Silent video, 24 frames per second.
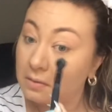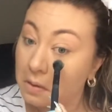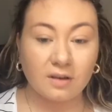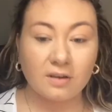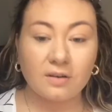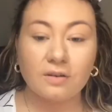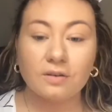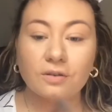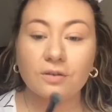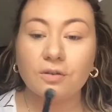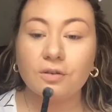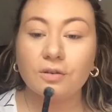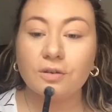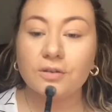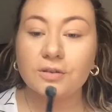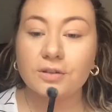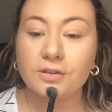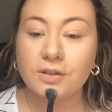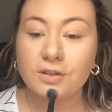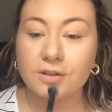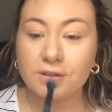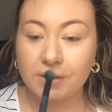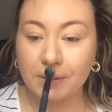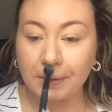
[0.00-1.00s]
And of course
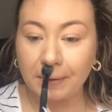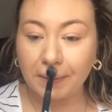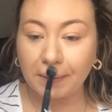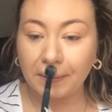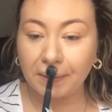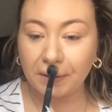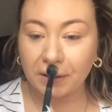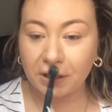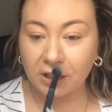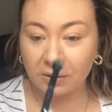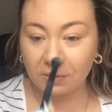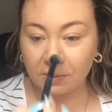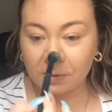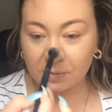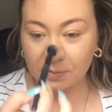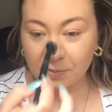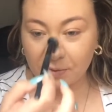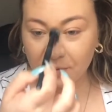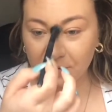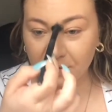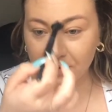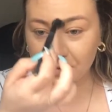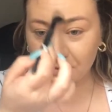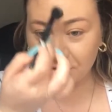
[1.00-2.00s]
the chin, the cupid's
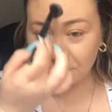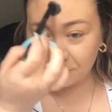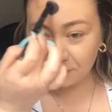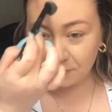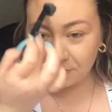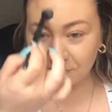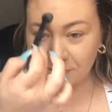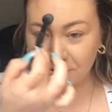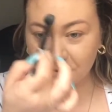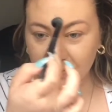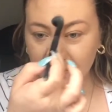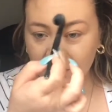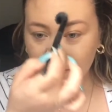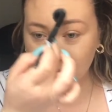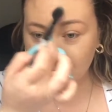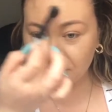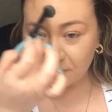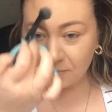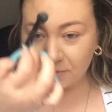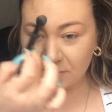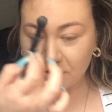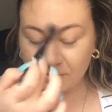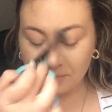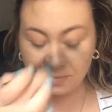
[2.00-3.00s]
bow, the nose, and then
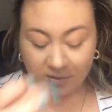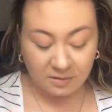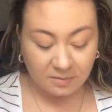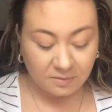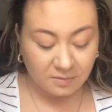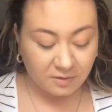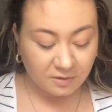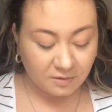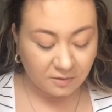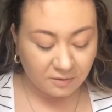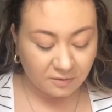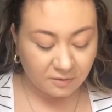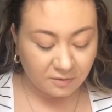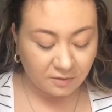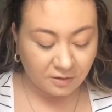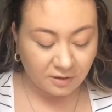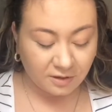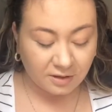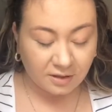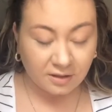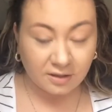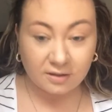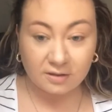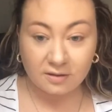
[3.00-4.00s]
a little bit in the middle of the
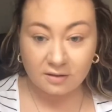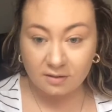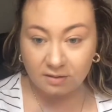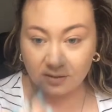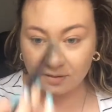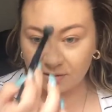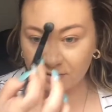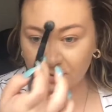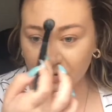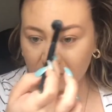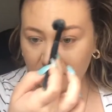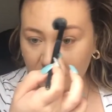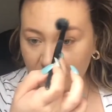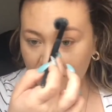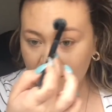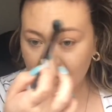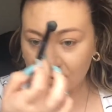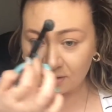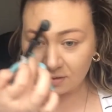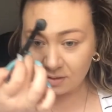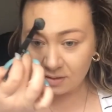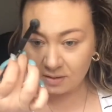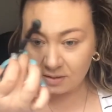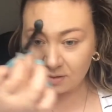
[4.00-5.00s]
forehead.
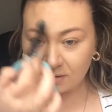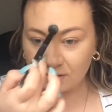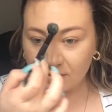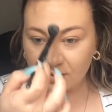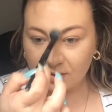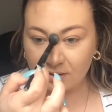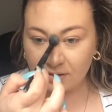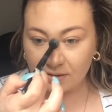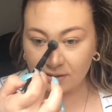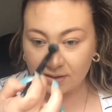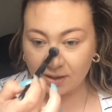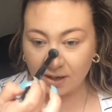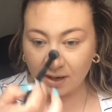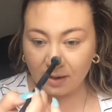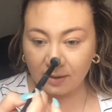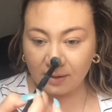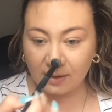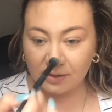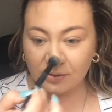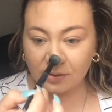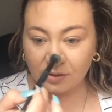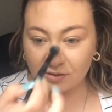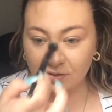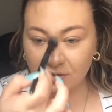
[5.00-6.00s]
Not a
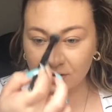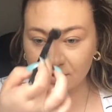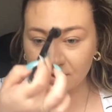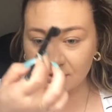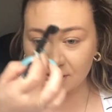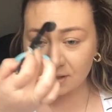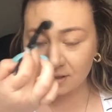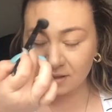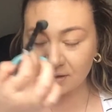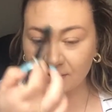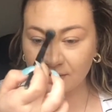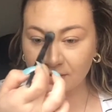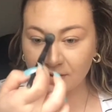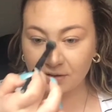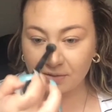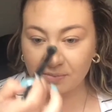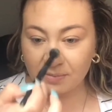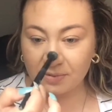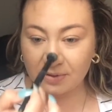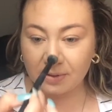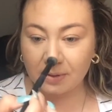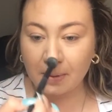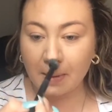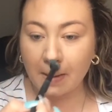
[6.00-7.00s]
lot though, just a little
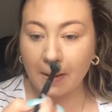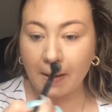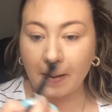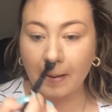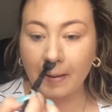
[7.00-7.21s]
bit.